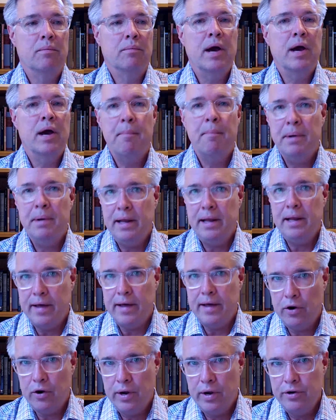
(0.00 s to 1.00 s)
company
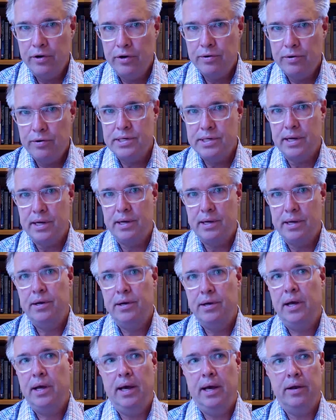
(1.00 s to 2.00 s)
that you're interested
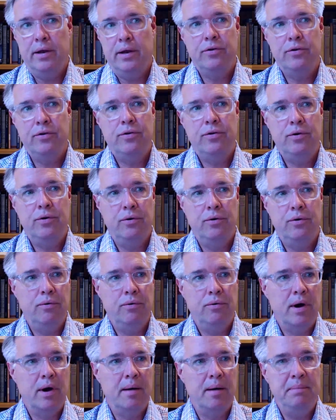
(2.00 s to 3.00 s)
in
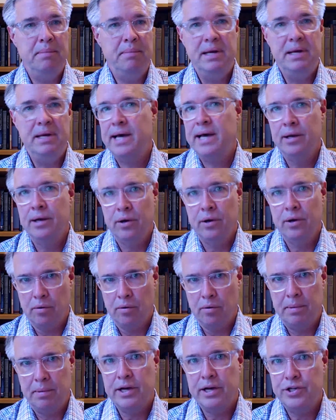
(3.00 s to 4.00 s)
to be
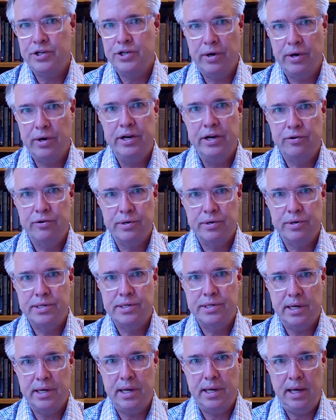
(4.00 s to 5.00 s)
technical, because you're
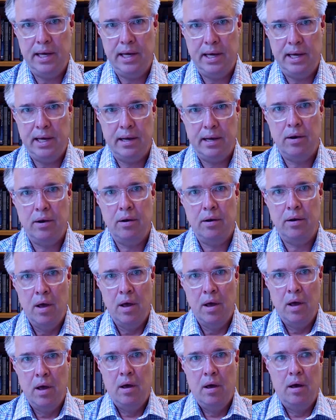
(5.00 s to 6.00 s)
interested in
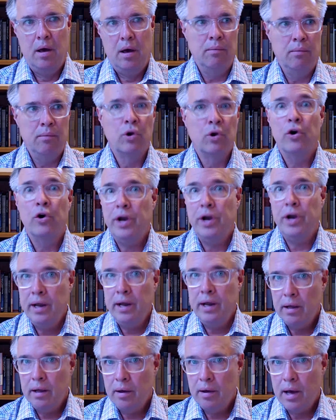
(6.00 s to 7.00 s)

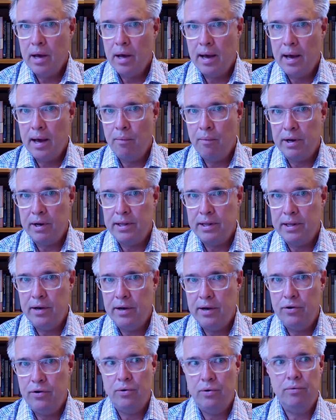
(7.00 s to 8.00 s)
learning what they
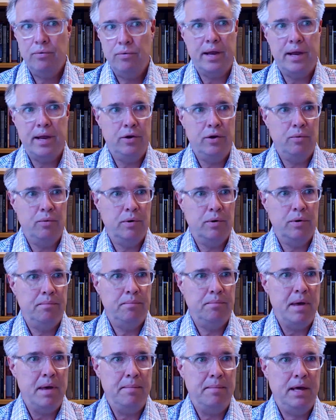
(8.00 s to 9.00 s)
do, that you
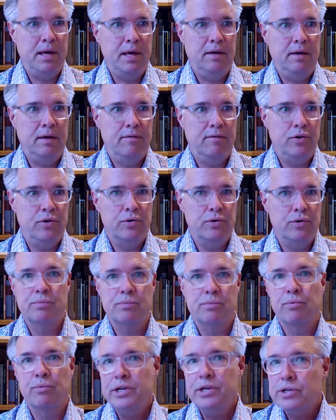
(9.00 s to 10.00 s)
would maybe even do
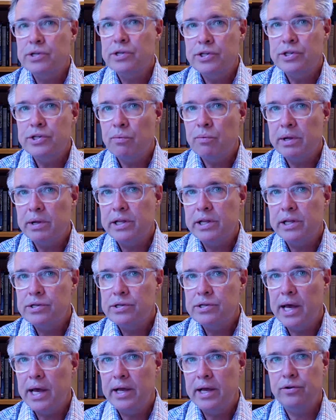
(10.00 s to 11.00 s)
some research in what they're
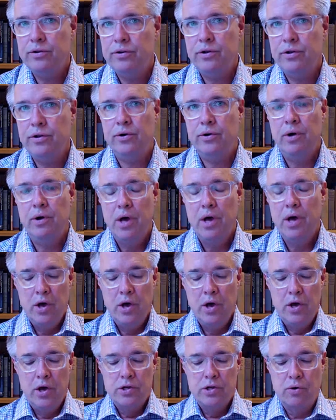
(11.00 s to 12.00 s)
saying to you.
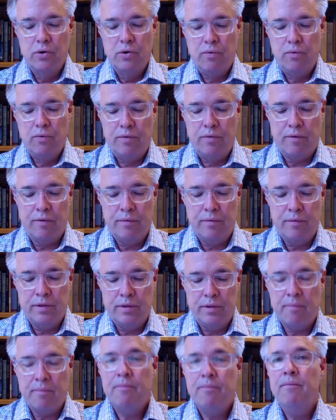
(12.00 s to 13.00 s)
So
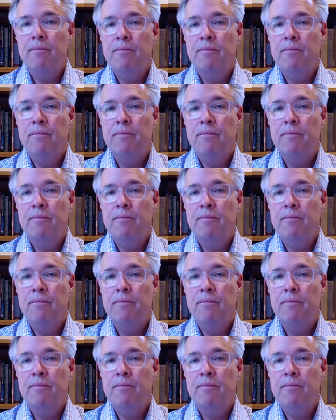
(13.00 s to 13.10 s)
the